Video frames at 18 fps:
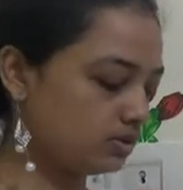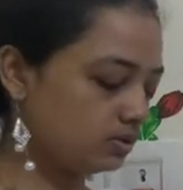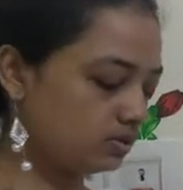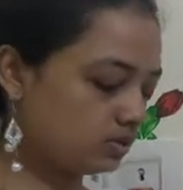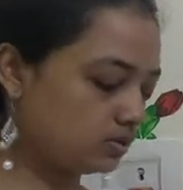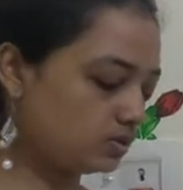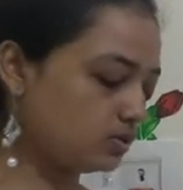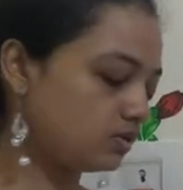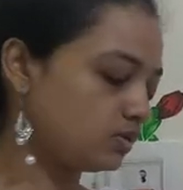
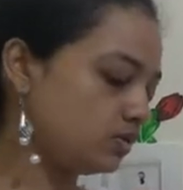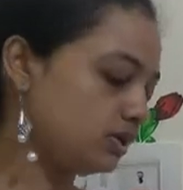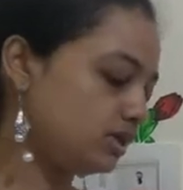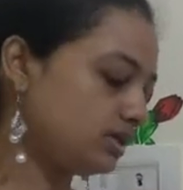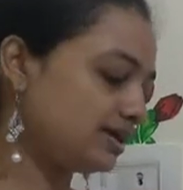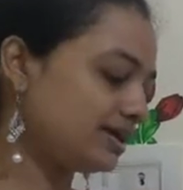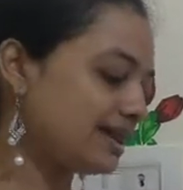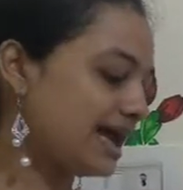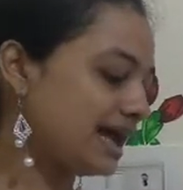So
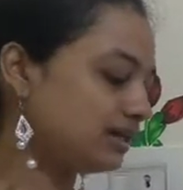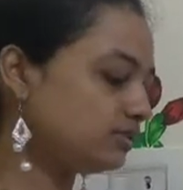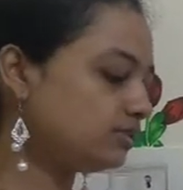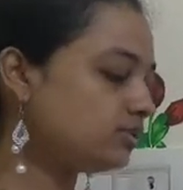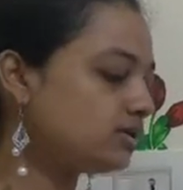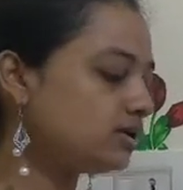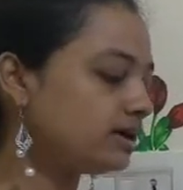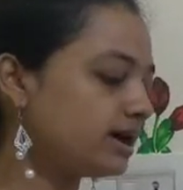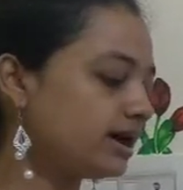in the
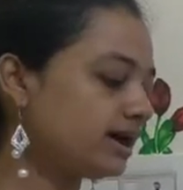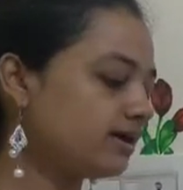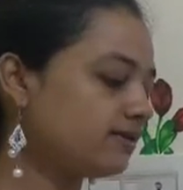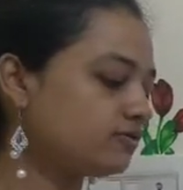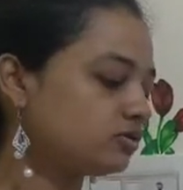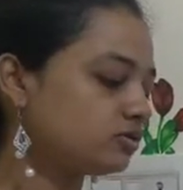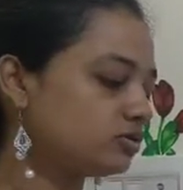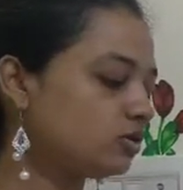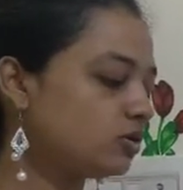classwork I
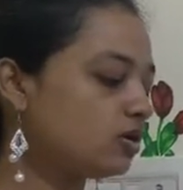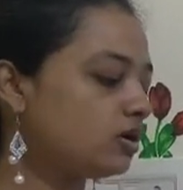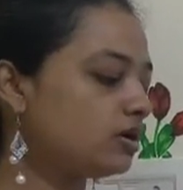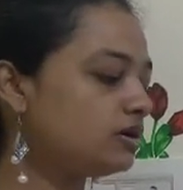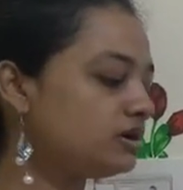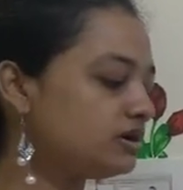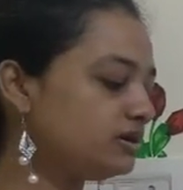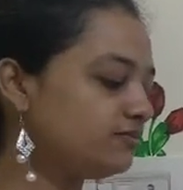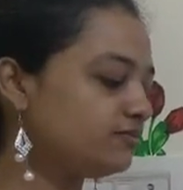have
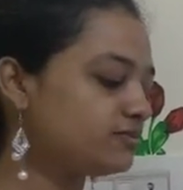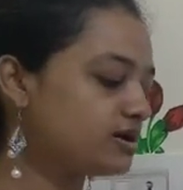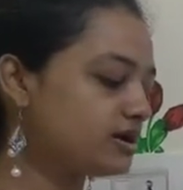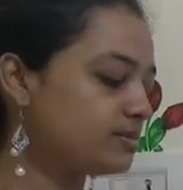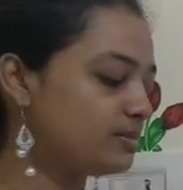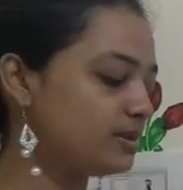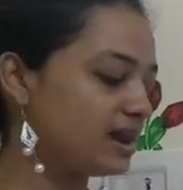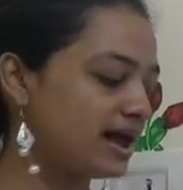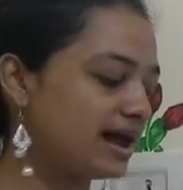solved
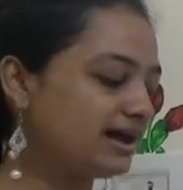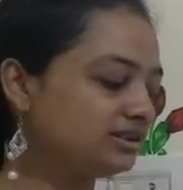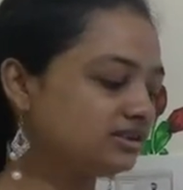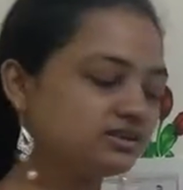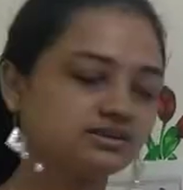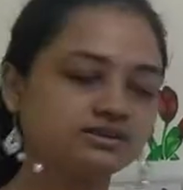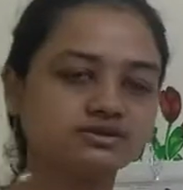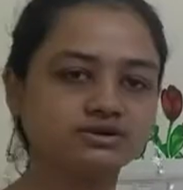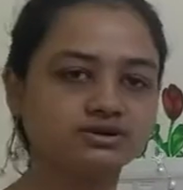from
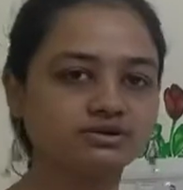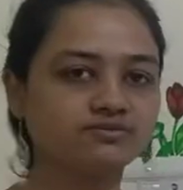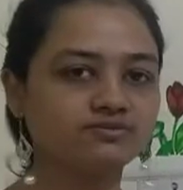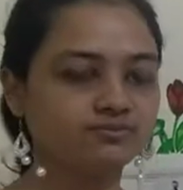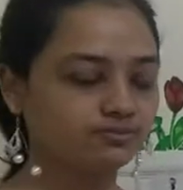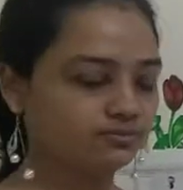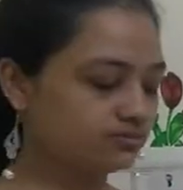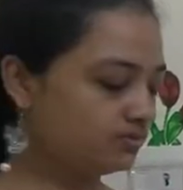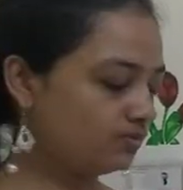last
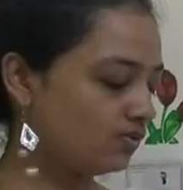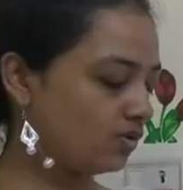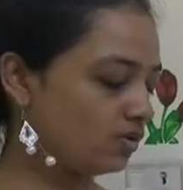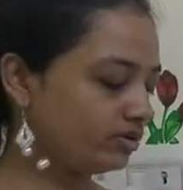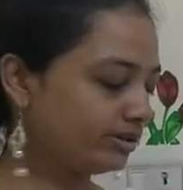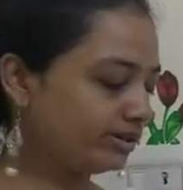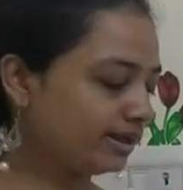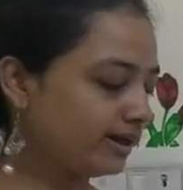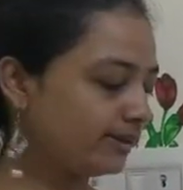
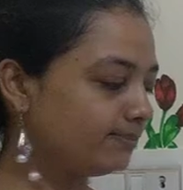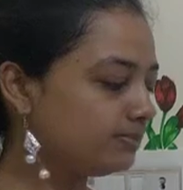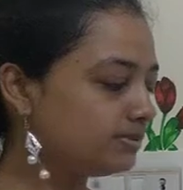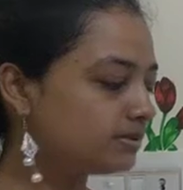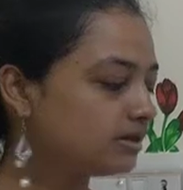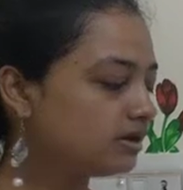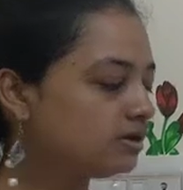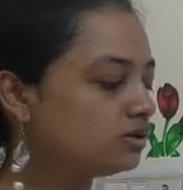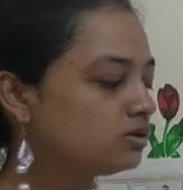4 sums.
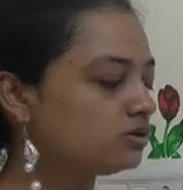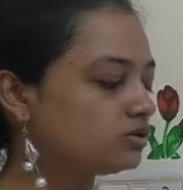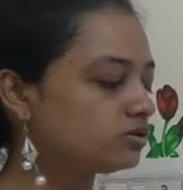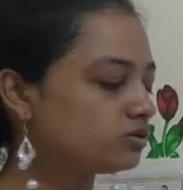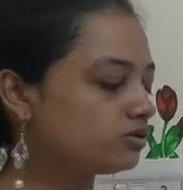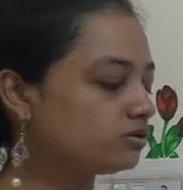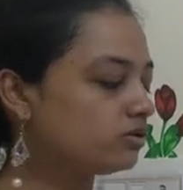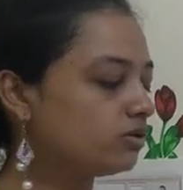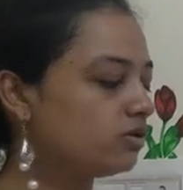
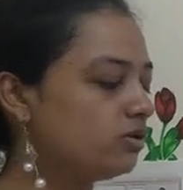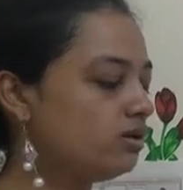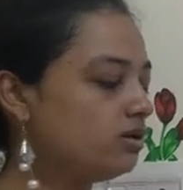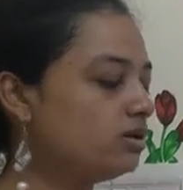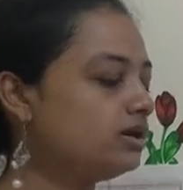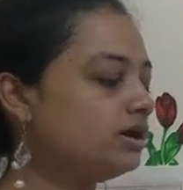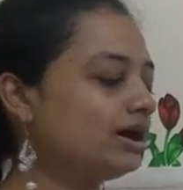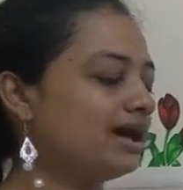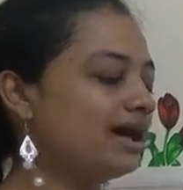
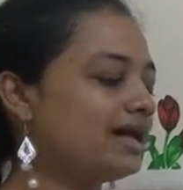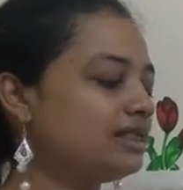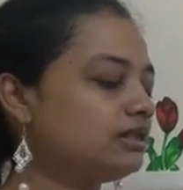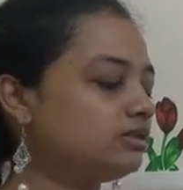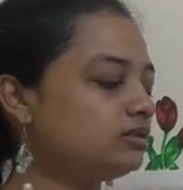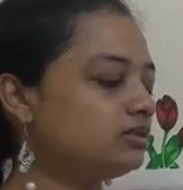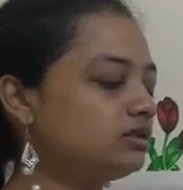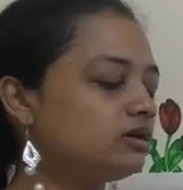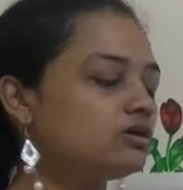So
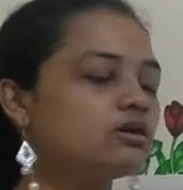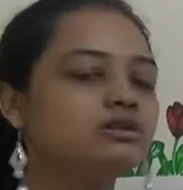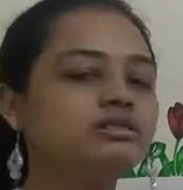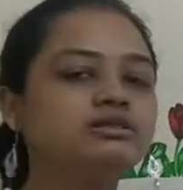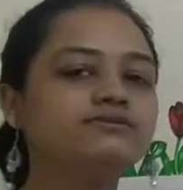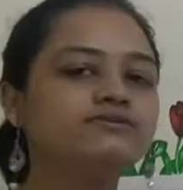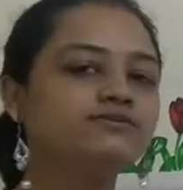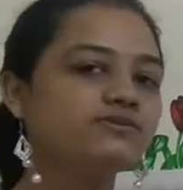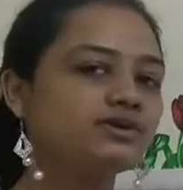I'll
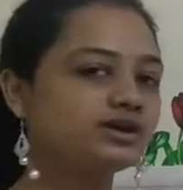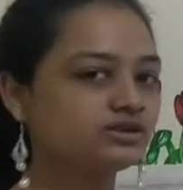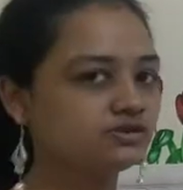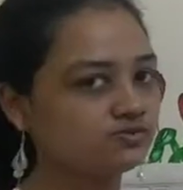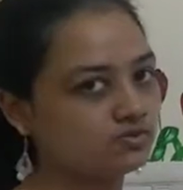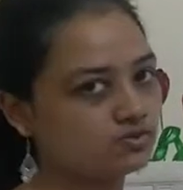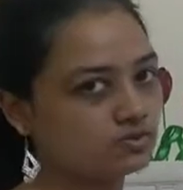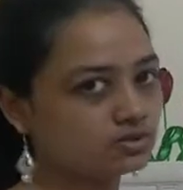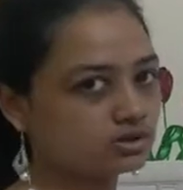solve the
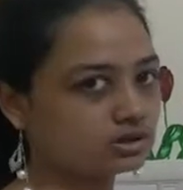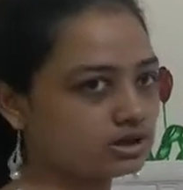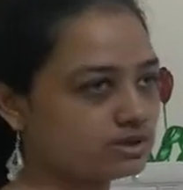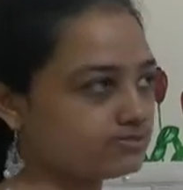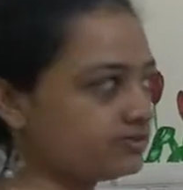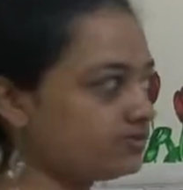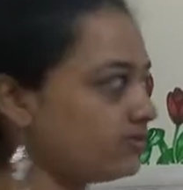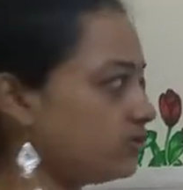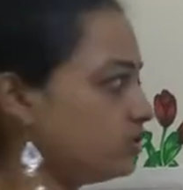first 4
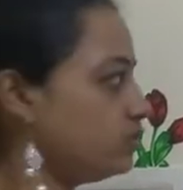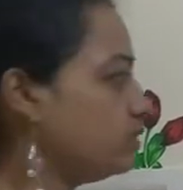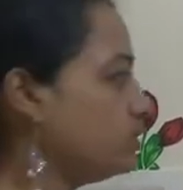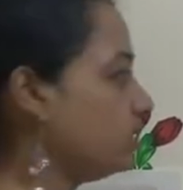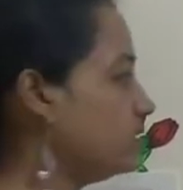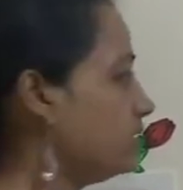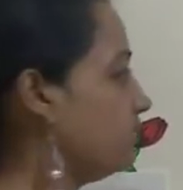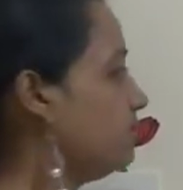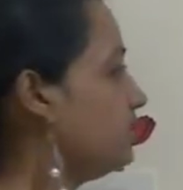sums for you
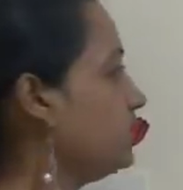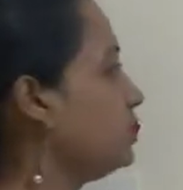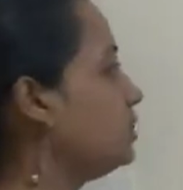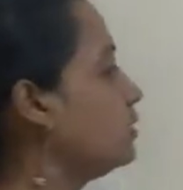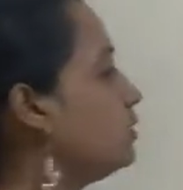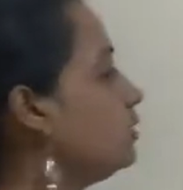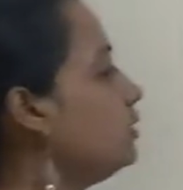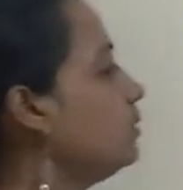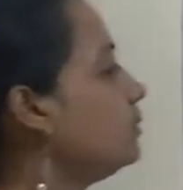in the
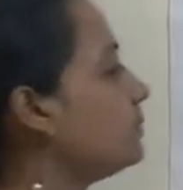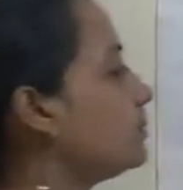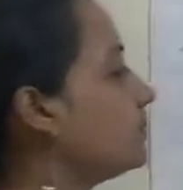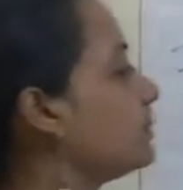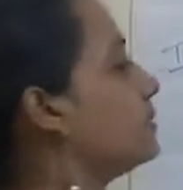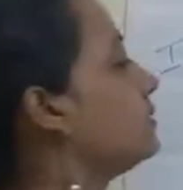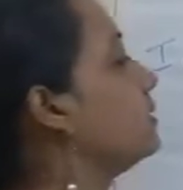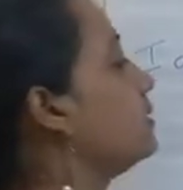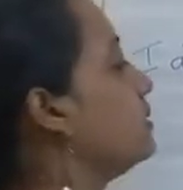video,
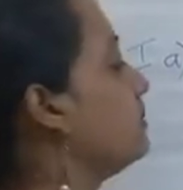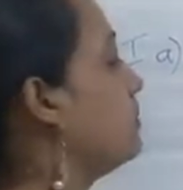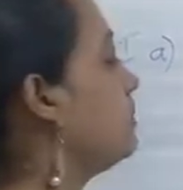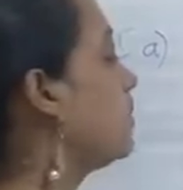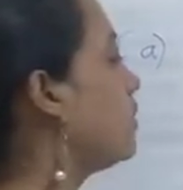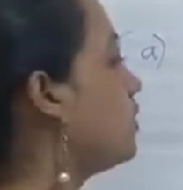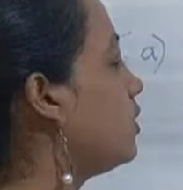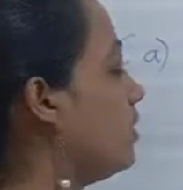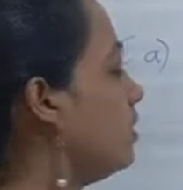
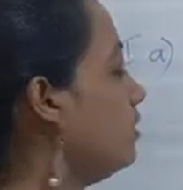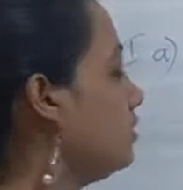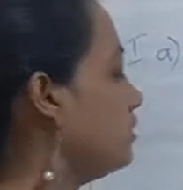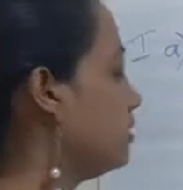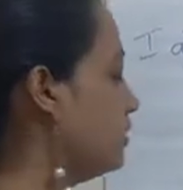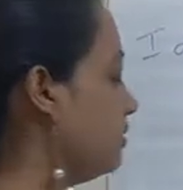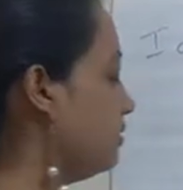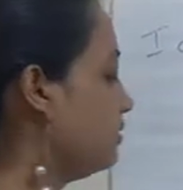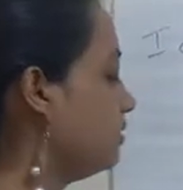because
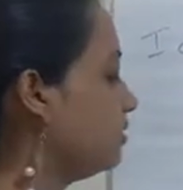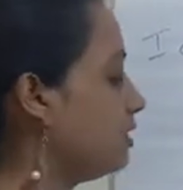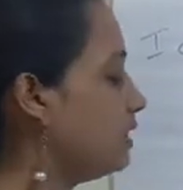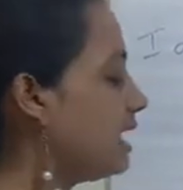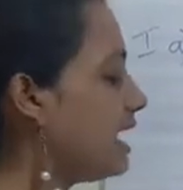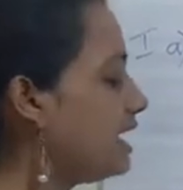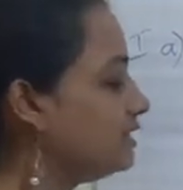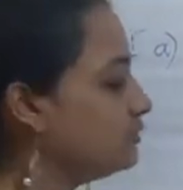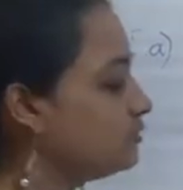
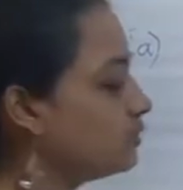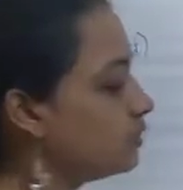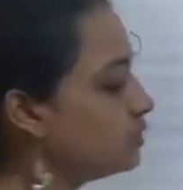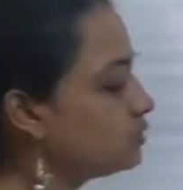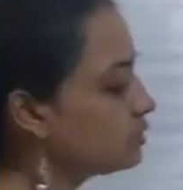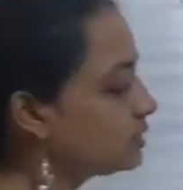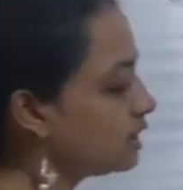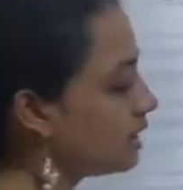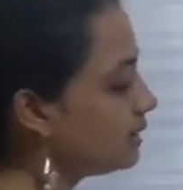last
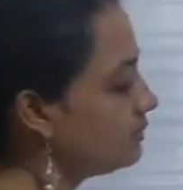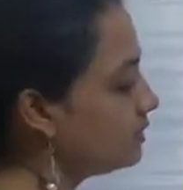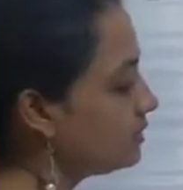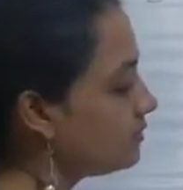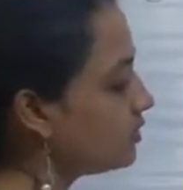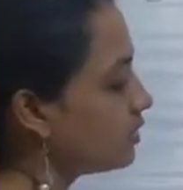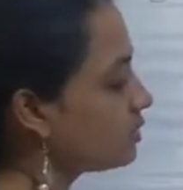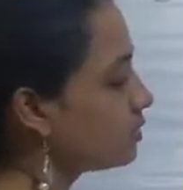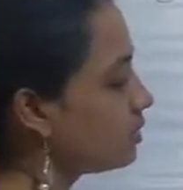4 sums,
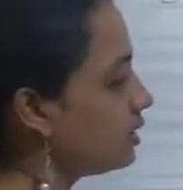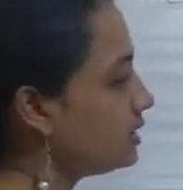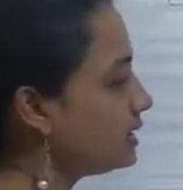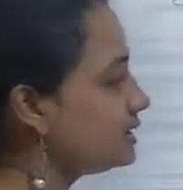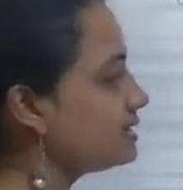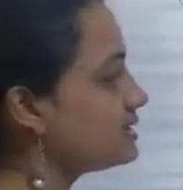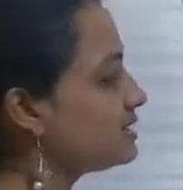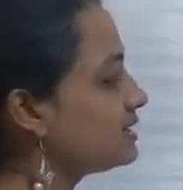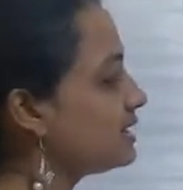if you are not
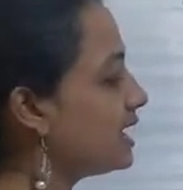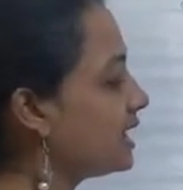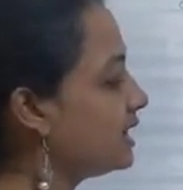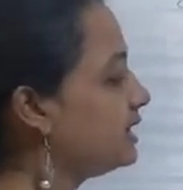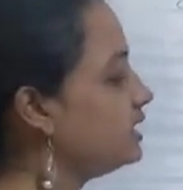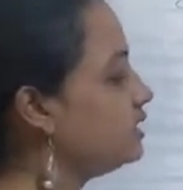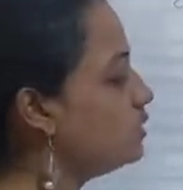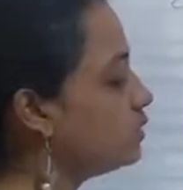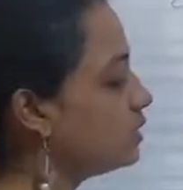
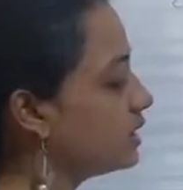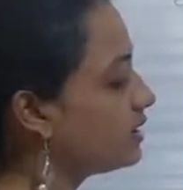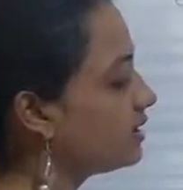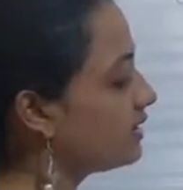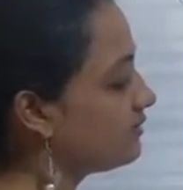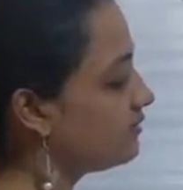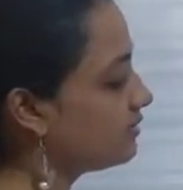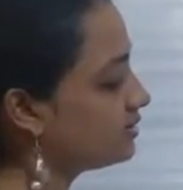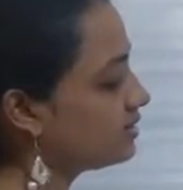understanding, you can
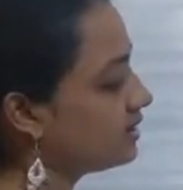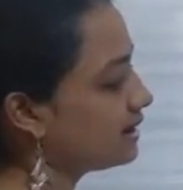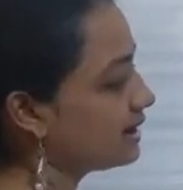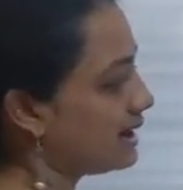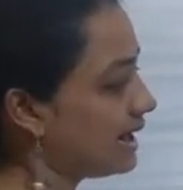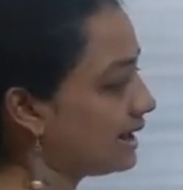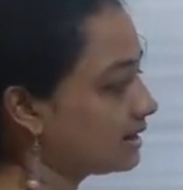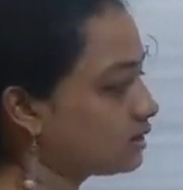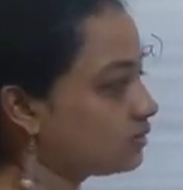refer the
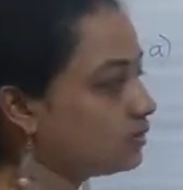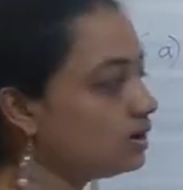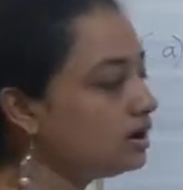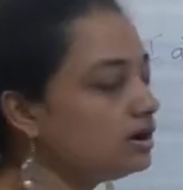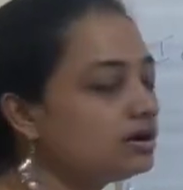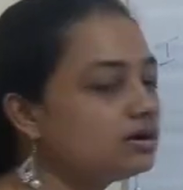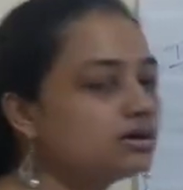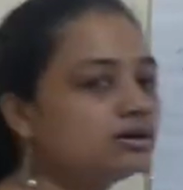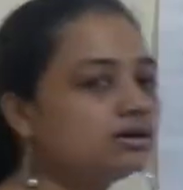
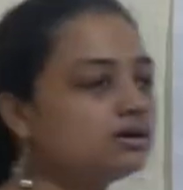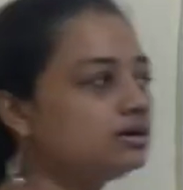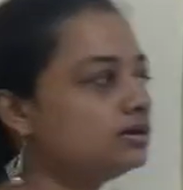classwork.